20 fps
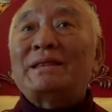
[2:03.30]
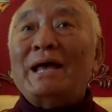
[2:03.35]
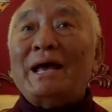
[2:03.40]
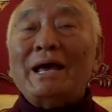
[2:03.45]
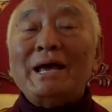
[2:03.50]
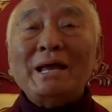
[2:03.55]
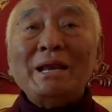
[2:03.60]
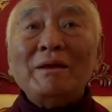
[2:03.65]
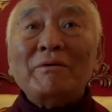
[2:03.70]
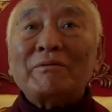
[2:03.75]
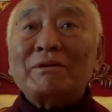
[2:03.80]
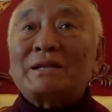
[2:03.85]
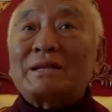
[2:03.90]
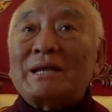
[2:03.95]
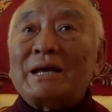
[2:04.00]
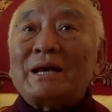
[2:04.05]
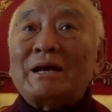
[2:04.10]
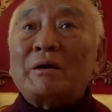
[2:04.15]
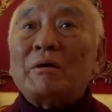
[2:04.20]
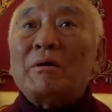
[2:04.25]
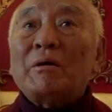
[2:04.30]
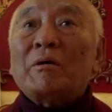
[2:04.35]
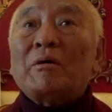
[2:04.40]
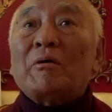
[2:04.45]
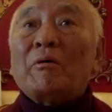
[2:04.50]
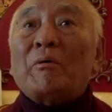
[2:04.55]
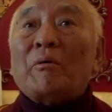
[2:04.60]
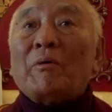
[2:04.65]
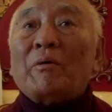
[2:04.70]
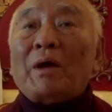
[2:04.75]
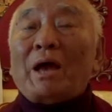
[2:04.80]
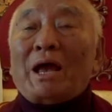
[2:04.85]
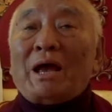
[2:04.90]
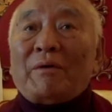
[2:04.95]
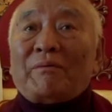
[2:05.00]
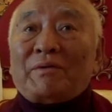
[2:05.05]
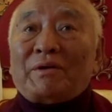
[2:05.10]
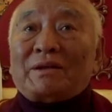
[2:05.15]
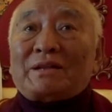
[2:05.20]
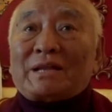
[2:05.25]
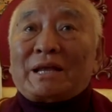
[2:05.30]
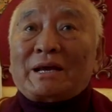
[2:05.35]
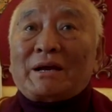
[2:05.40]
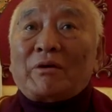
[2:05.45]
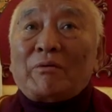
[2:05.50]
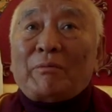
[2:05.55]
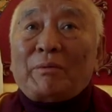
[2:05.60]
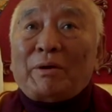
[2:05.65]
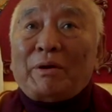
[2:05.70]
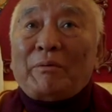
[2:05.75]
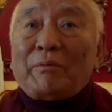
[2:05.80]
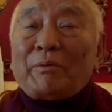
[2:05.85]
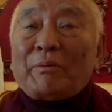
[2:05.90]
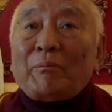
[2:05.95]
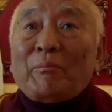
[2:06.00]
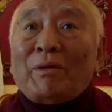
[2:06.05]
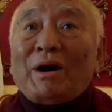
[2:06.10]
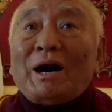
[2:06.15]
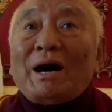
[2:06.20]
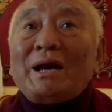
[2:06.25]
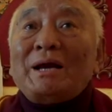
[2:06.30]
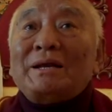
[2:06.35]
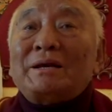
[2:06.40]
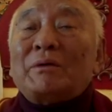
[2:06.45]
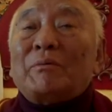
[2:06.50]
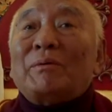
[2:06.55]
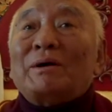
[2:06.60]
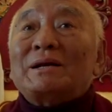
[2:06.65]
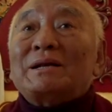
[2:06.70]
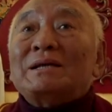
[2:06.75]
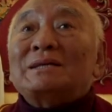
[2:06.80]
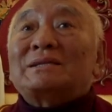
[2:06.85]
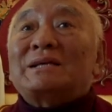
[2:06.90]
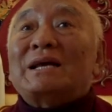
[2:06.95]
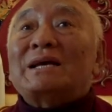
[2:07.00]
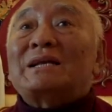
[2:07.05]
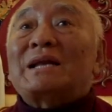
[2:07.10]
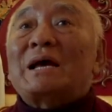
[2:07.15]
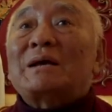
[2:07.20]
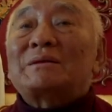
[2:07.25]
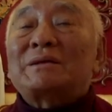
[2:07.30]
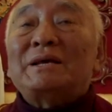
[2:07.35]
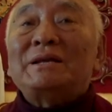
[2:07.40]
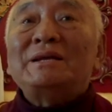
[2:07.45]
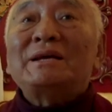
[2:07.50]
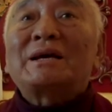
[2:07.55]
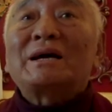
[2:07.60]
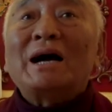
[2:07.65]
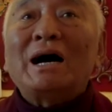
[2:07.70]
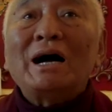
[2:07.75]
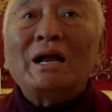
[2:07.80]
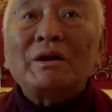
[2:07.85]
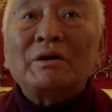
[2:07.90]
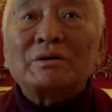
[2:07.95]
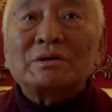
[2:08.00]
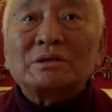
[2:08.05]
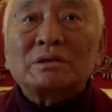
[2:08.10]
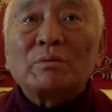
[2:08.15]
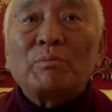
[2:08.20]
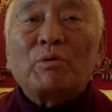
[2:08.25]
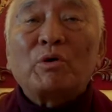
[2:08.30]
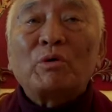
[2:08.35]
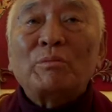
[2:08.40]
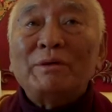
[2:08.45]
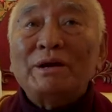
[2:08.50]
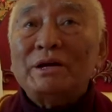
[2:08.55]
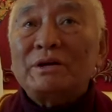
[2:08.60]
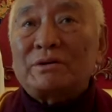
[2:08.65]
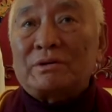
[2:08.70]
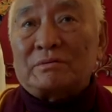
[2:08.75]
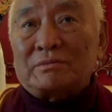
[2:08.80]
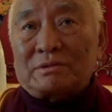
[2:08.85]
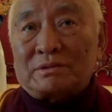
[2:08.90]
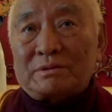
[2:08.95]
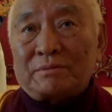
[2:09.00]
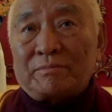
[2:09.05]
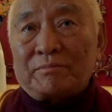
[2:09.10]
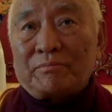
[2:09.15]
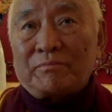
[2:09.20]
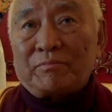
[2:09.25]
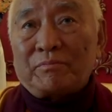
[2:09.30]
Then we think, eh, we think of mind, what is it, has any colors, formations.